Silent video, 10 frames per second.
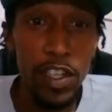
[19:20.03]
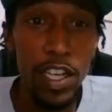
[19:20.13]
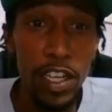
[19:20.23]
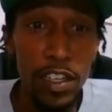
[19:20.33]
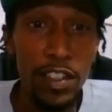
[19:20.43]

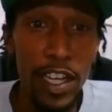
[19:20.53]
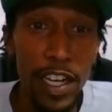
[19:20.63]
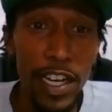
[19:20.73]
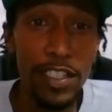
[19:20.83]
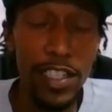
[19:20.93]
Yeah,
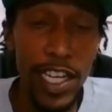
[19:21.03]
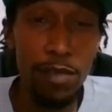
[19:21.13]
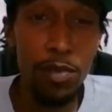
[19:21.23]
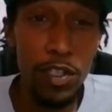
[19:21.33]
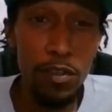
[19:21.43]
and that's
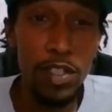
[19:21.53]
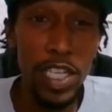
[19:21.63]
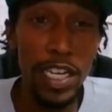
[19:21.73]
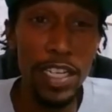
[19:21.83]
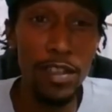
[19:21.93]
what it's gonna
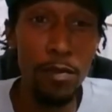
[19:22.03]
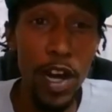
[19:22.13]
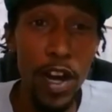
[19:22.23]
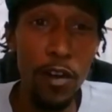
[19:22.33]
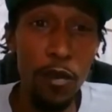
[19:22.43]
take, is some
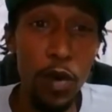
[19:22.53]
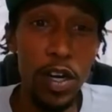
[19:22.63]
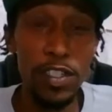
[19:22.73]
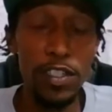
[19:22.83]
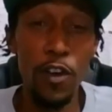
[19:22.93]
hard
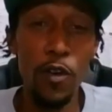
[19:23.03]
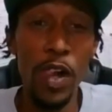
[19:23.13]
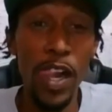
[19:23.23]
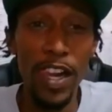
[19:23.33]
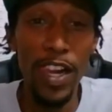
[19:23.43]
work.
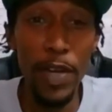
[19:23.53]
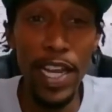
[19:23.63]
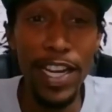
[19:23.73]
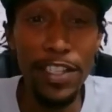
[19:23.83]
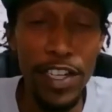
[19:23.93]
So let
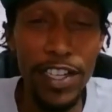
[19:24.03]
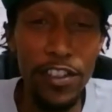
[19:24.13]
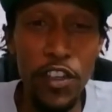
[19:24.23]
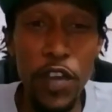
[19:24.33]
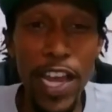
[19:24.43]
me ask you this:
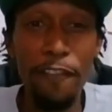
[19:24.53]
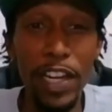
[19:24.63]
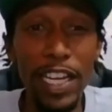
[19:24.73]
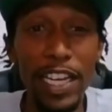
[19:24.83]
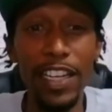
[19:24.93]
do you have
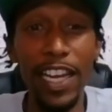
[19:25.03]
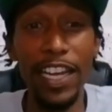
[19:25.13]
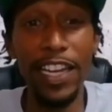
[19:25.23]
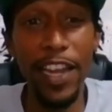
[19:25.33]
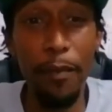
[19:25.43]

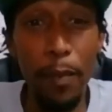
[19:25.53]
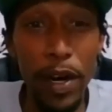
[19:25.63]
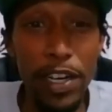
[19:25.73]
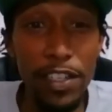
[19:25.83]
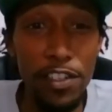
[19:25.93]
any
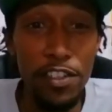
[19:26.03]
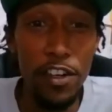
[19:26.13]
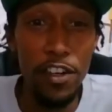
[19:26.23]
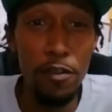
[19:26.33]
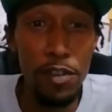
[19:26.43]
embarrassing
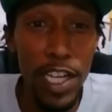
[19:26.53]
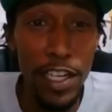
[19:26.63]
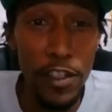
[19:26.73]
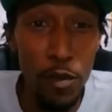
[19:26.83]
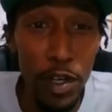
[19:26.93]
shows
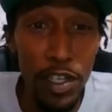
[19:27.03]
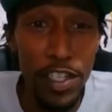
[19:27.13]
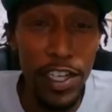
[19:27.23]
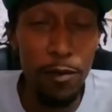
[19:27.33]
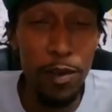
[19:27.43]
that you want to
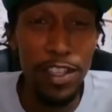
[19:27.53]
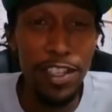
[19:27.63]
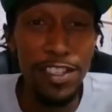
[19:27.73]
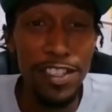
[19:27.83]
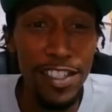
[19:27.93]
share with
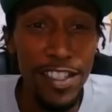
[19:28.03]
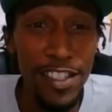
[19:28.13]
us?